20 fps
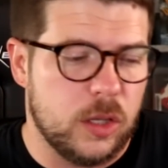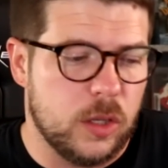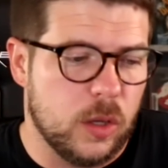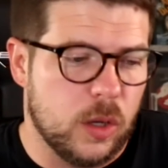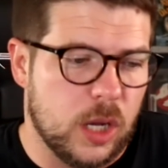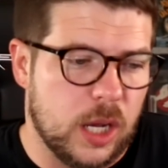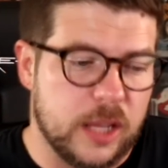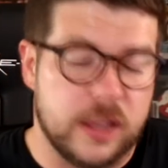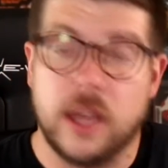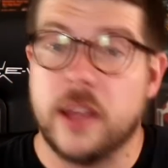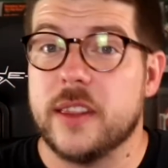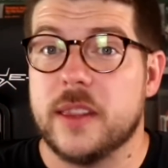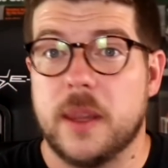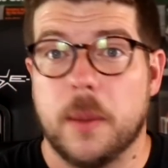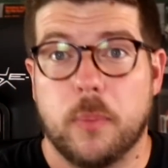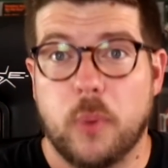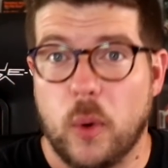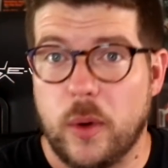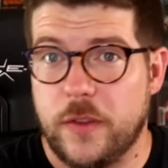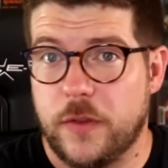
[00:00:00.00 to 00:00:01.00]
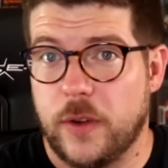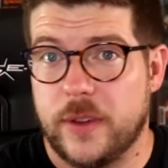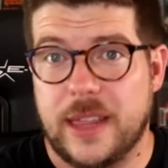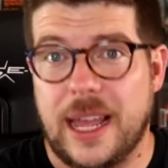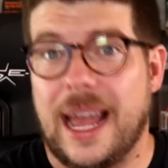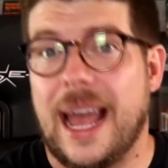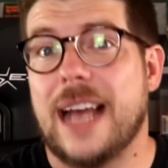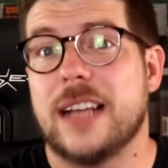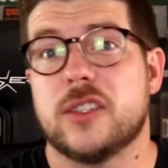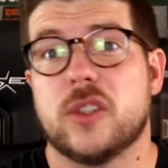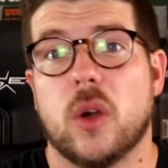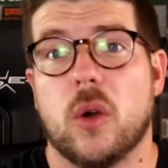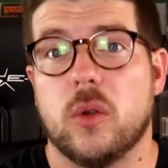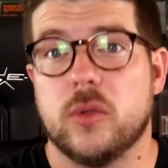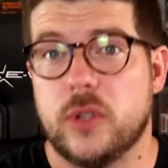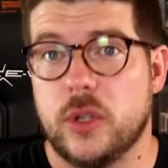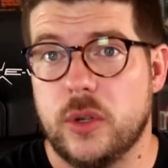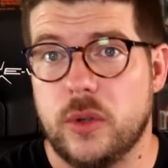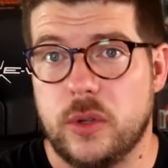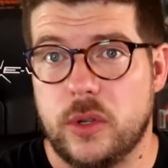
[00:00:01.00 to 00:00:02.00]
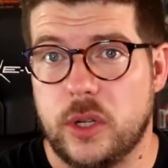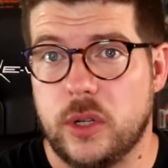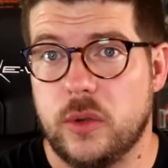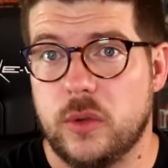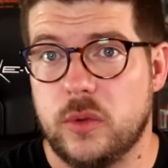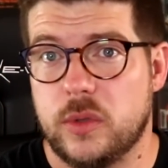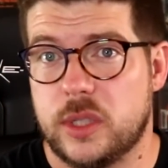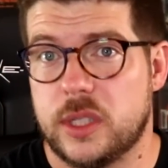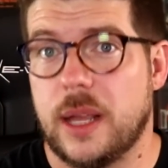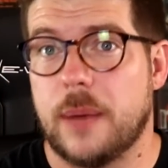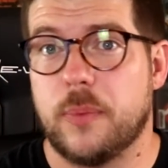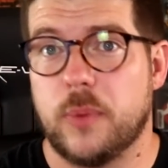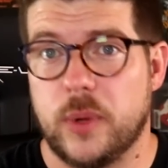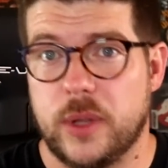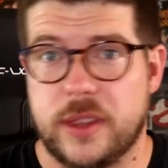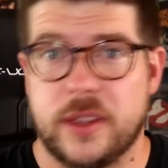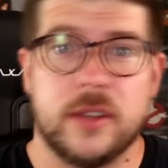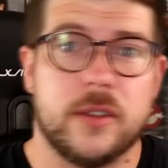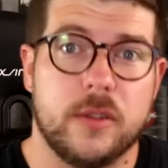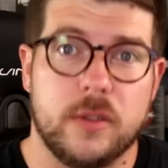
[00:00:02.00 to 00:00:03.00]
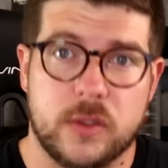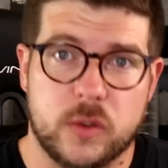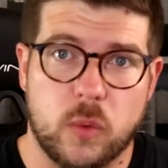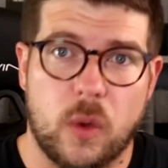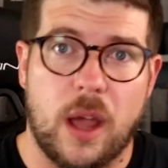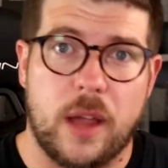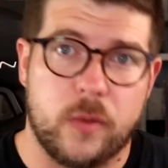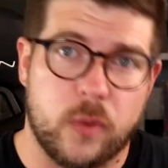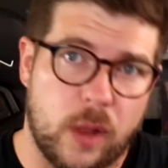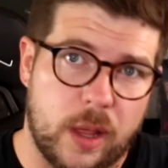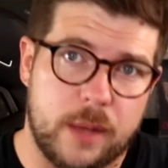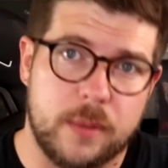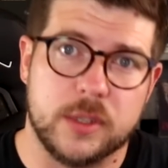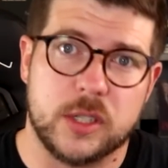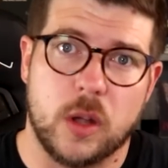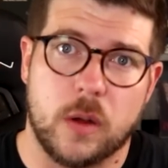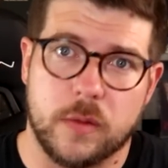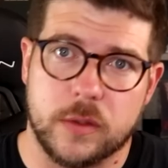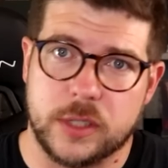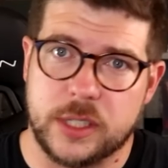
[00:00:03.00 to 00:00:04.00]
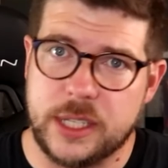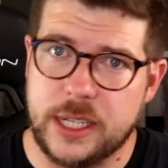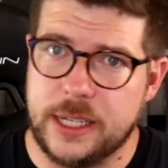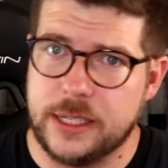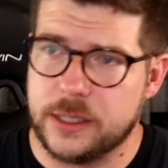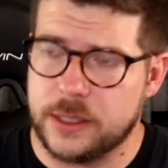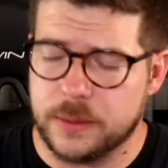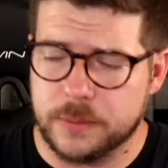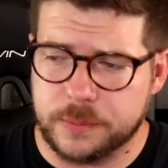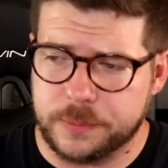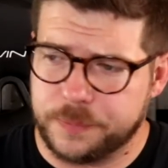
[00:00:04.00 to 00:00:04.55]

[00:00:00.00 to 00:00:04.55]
the boyfriend, the asshole dude who slept with the dude's wife while he was overseas,